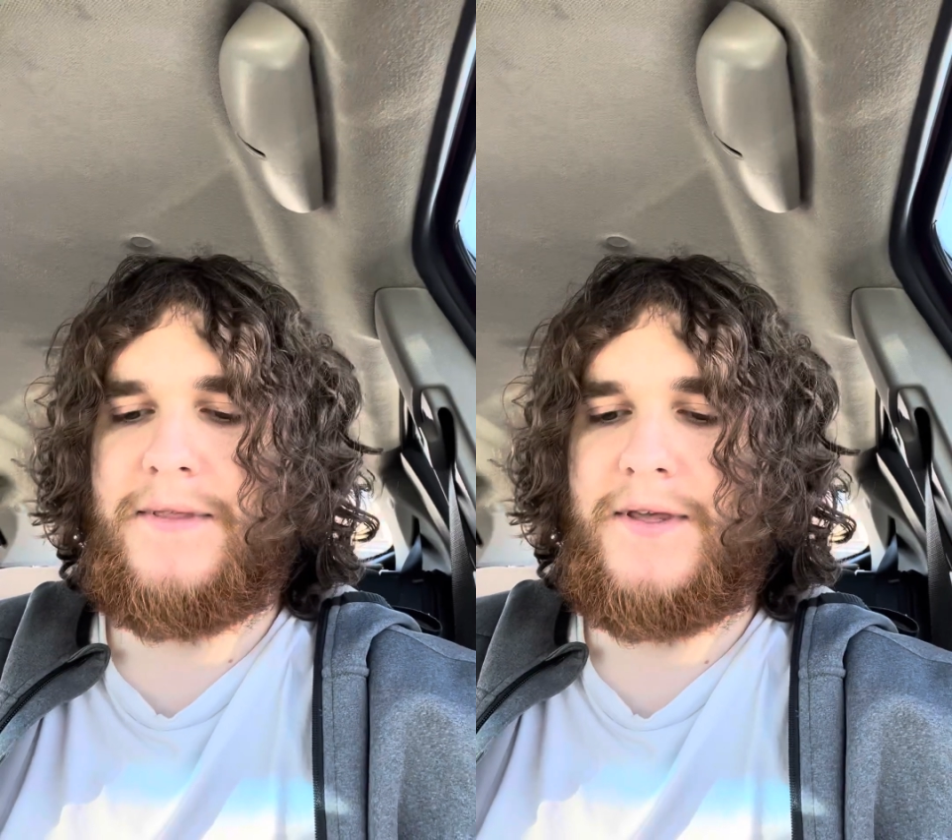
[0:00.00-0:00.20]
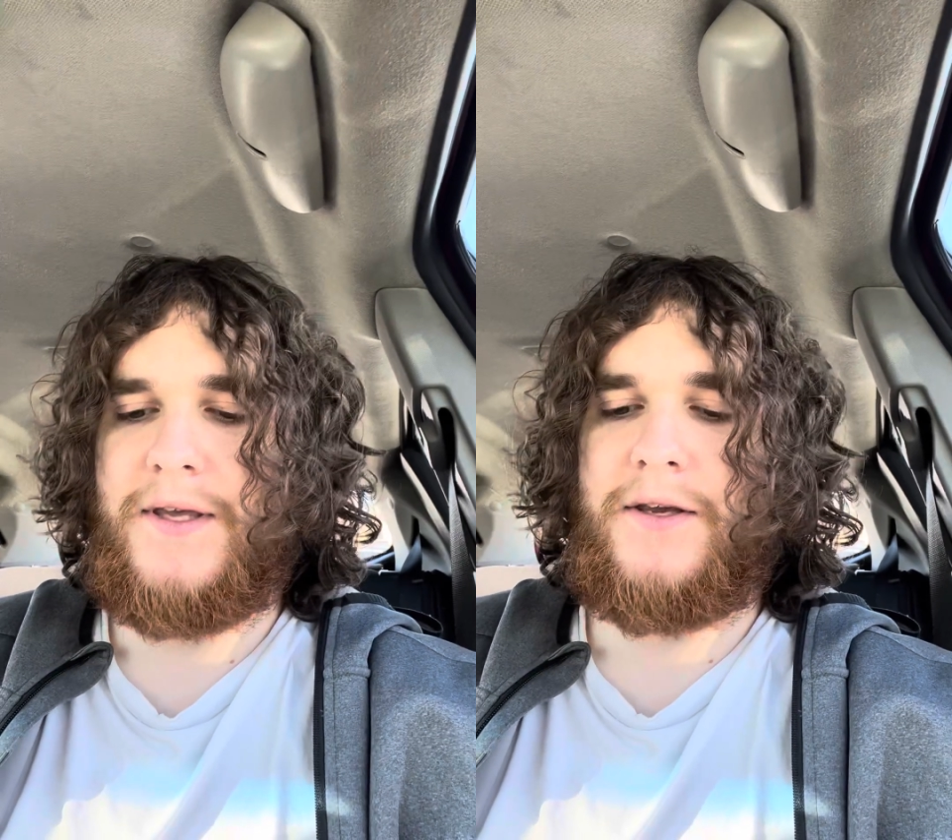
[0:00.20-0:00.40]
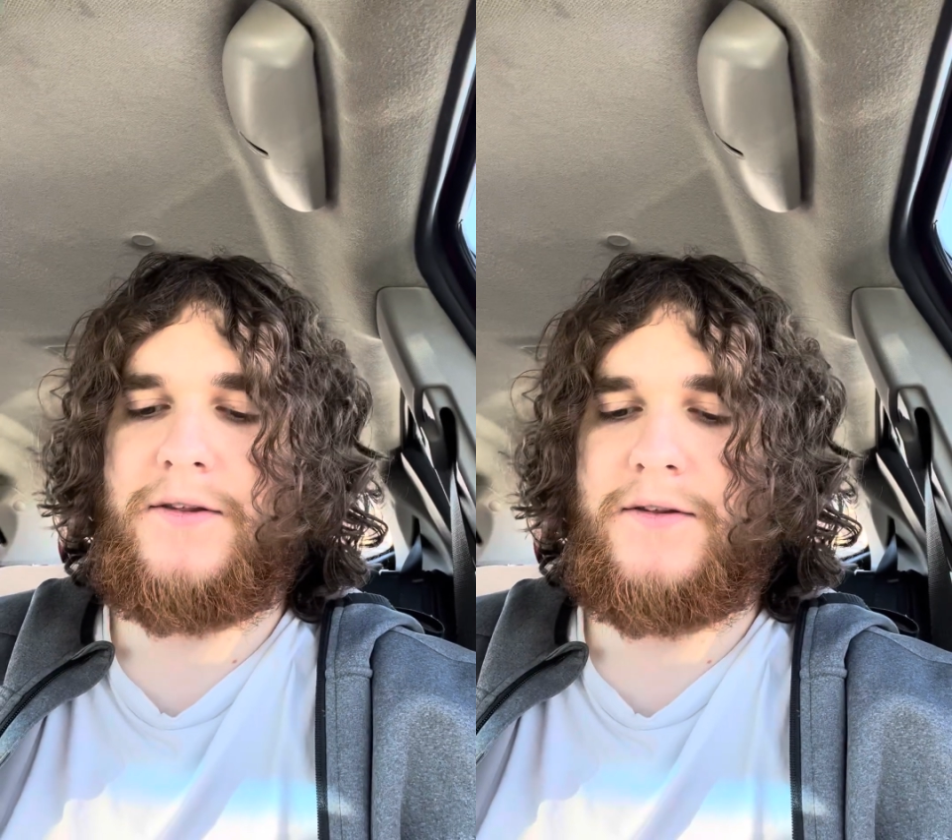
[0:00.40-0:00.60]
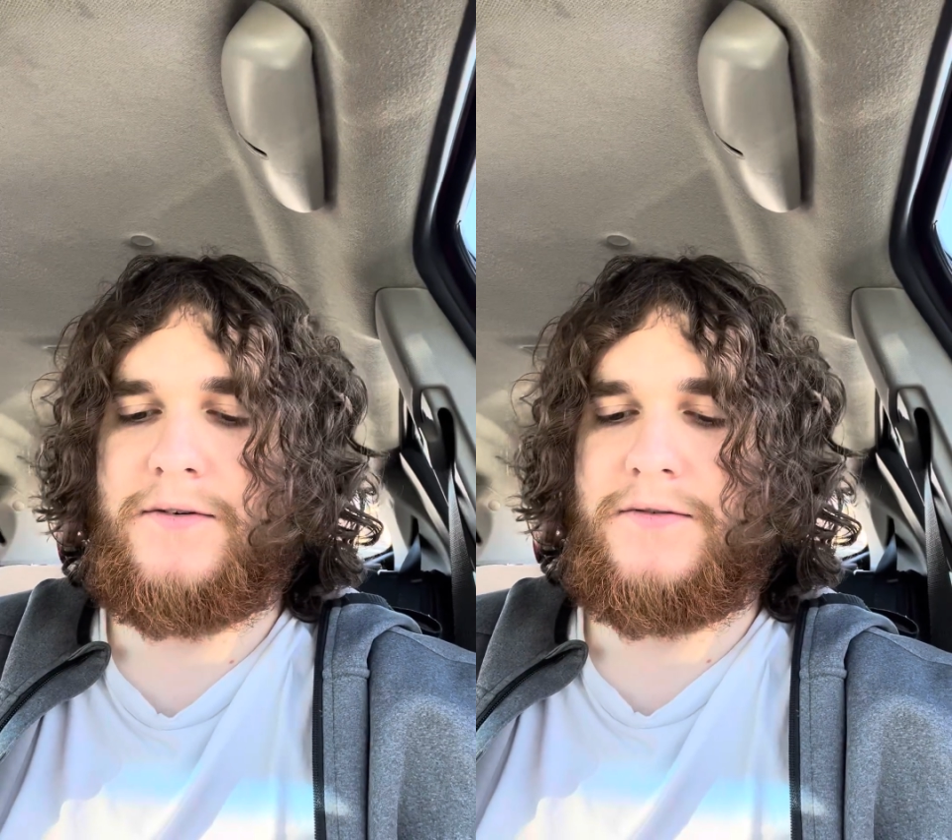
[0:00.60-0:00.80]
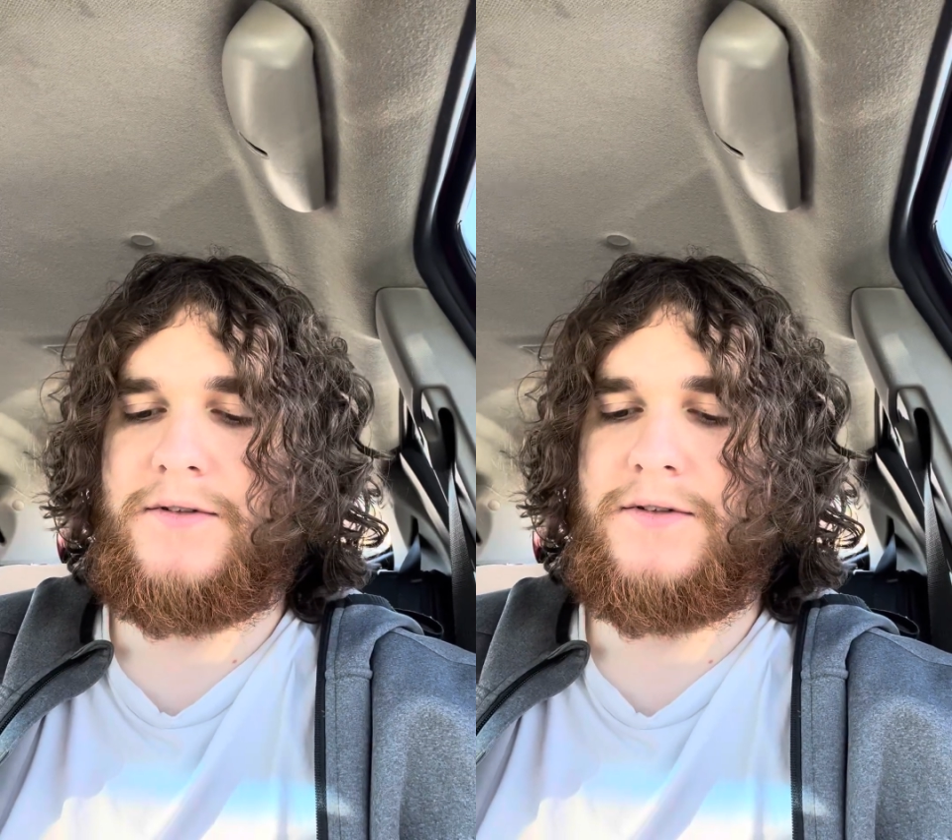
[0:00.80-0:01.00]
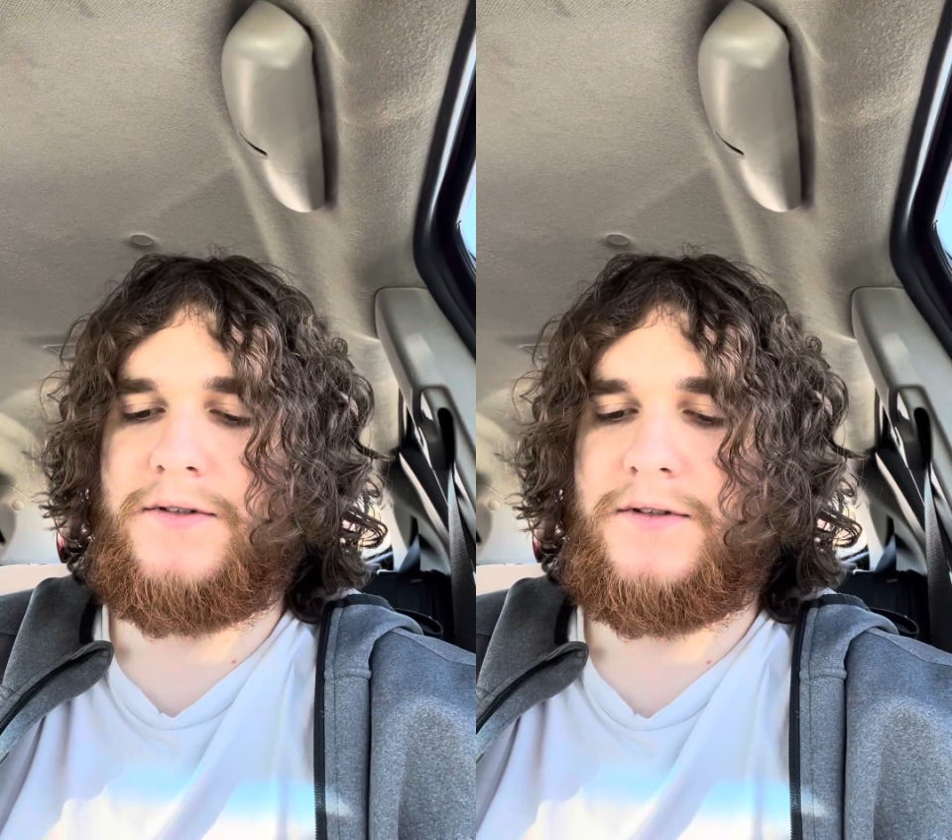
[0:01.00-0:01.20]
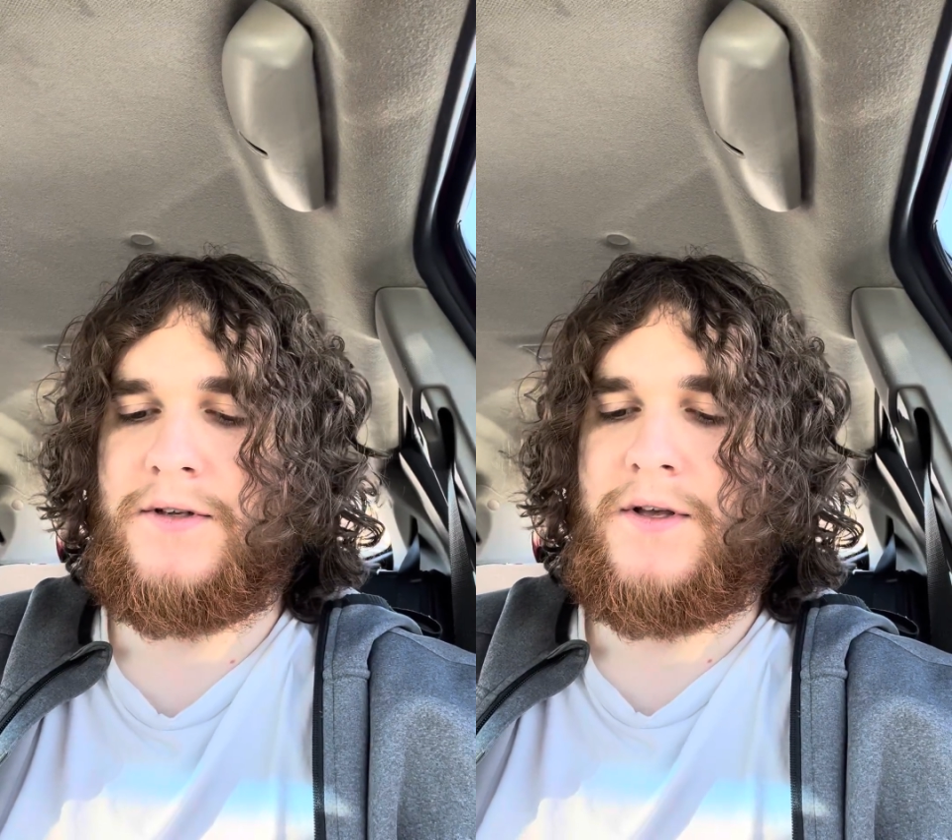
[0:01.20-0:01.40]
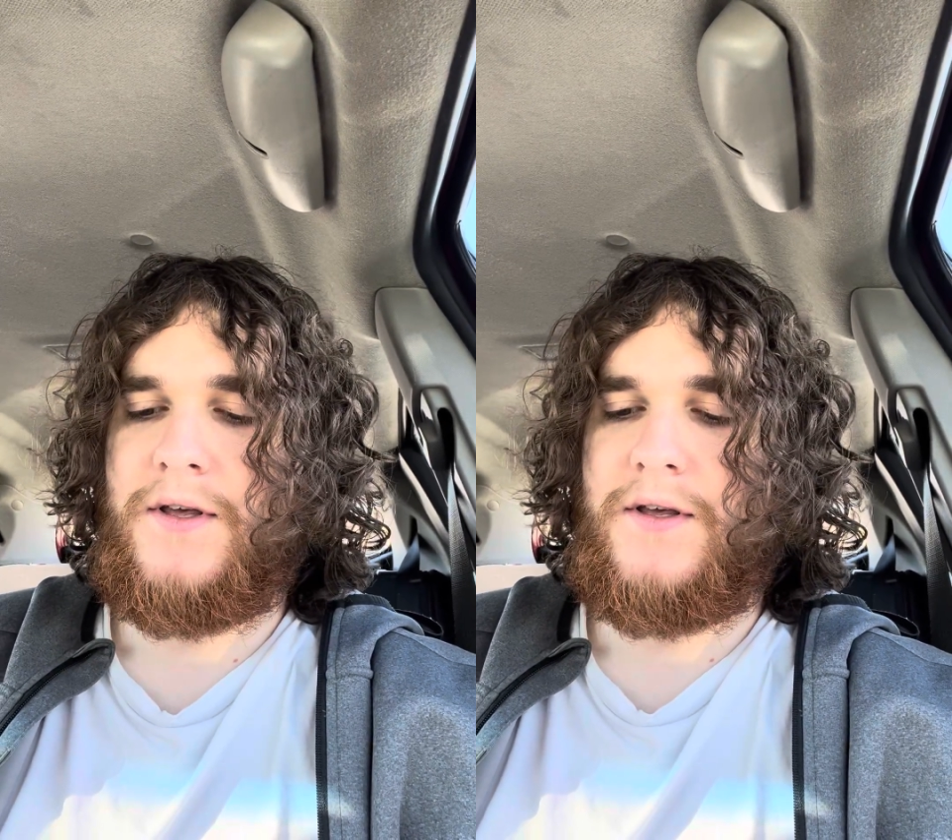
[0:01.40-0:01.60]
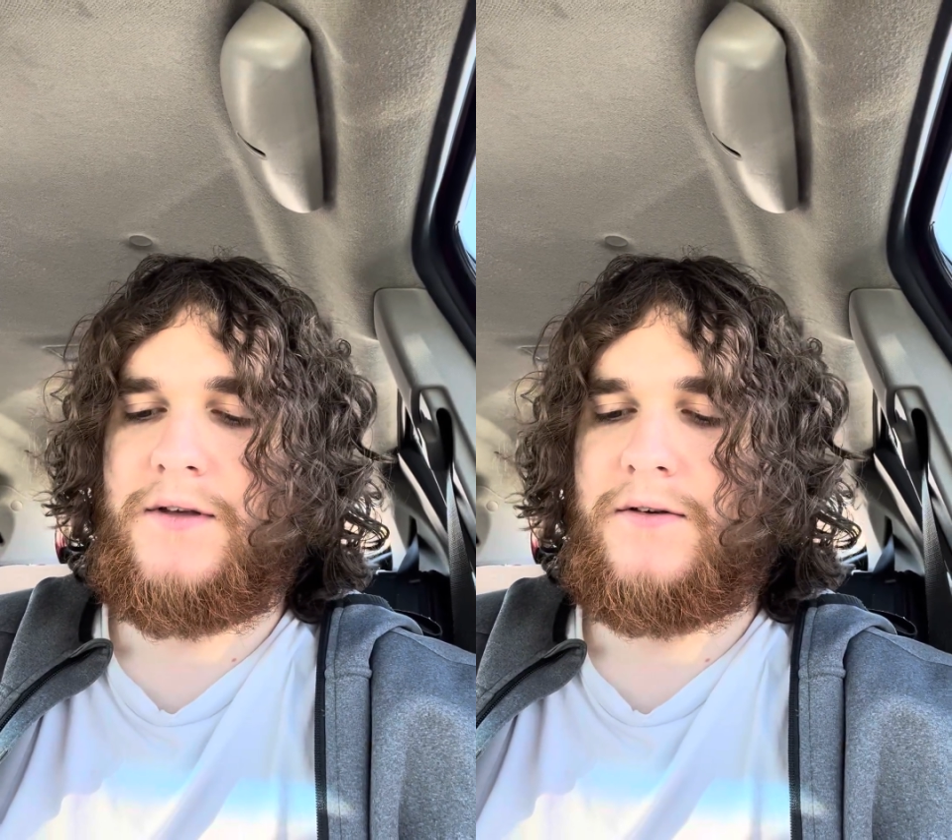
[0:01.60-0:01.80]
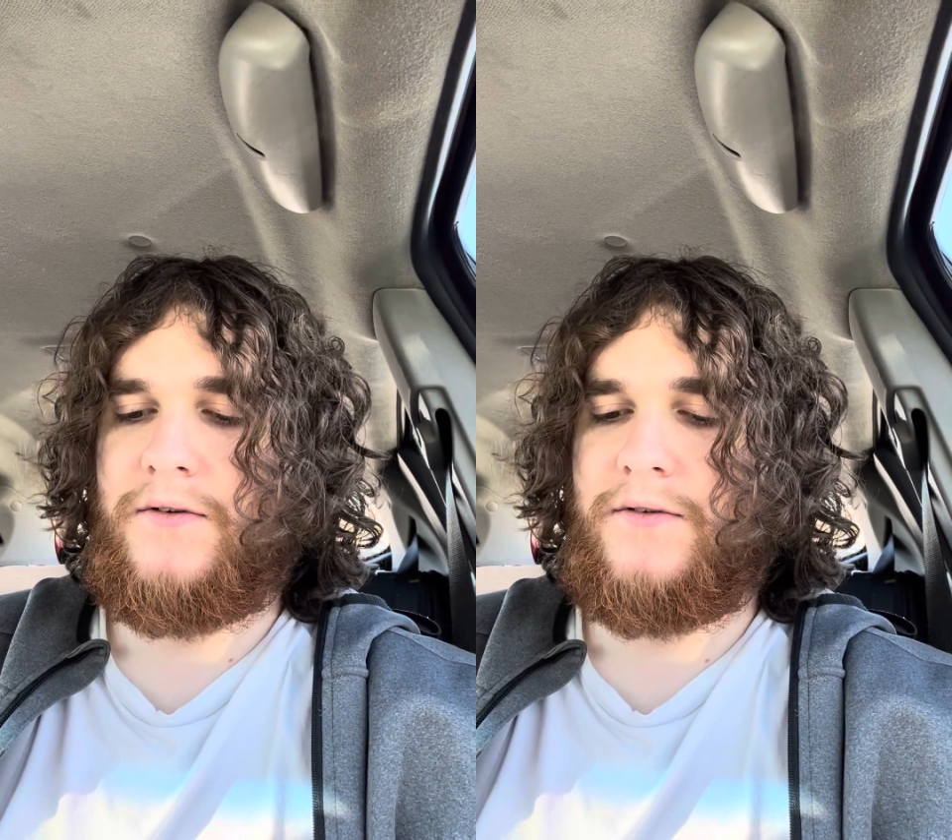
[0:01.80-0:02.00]
include
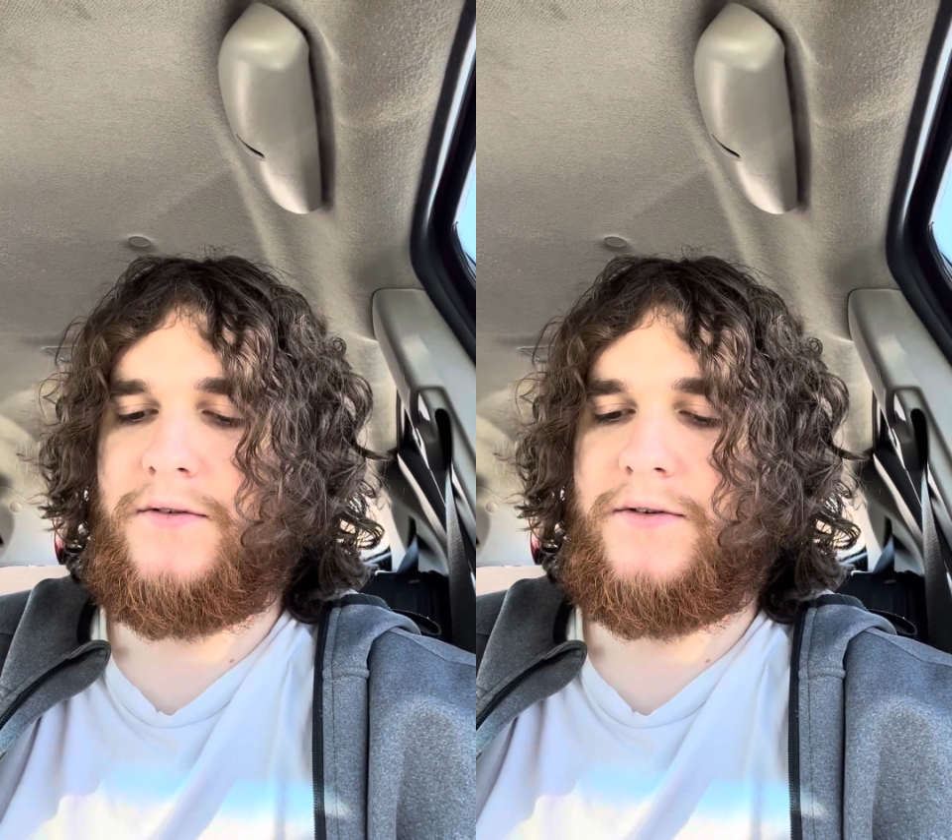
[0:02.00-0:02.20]
cold